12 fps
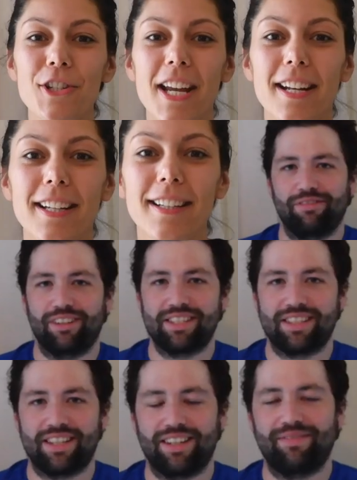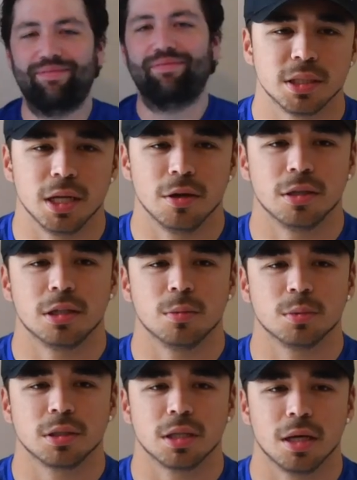Shannon. My son. Larry
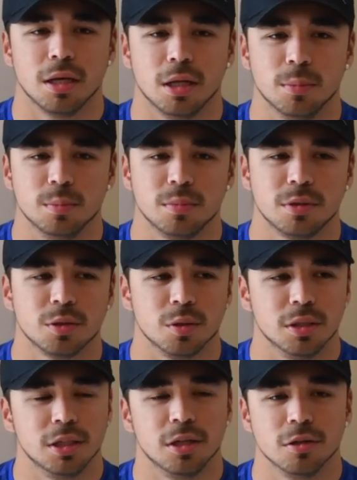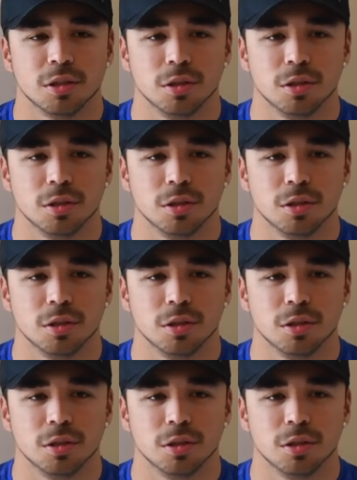Thompson, and I'm 20 years